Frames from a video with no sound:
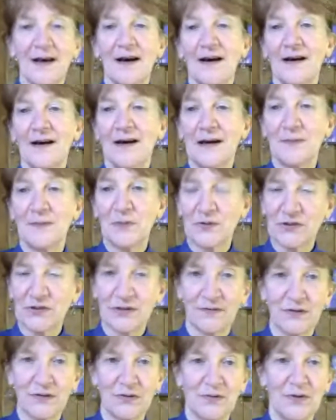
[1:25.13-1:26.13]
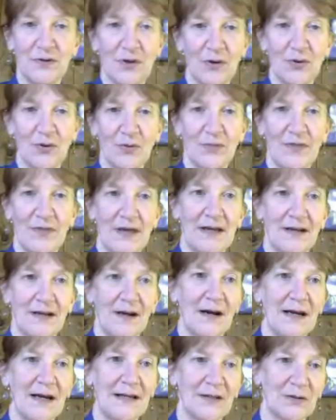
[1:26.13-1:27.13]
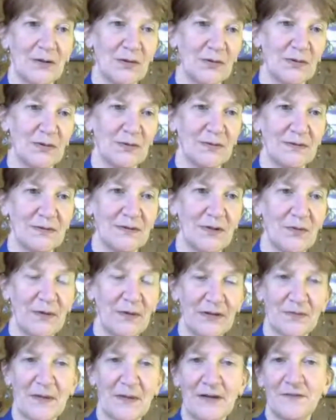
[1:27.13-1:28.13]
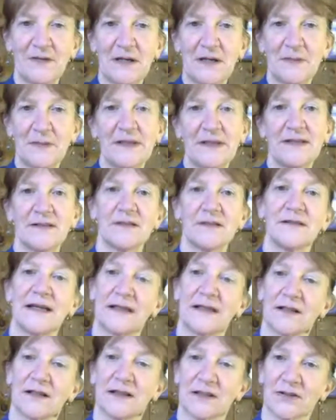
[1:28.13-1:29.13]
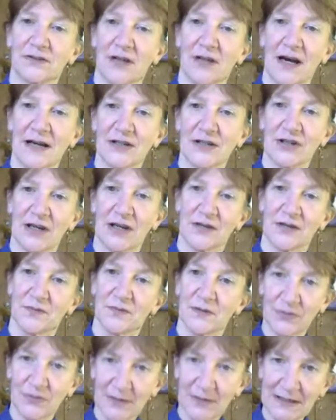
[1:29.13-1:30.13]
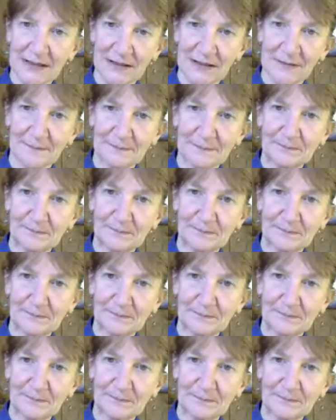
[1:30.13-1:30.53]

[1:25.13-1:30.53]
Most of you know that I own, with my family, the Lake Claire Lodge and Retreat.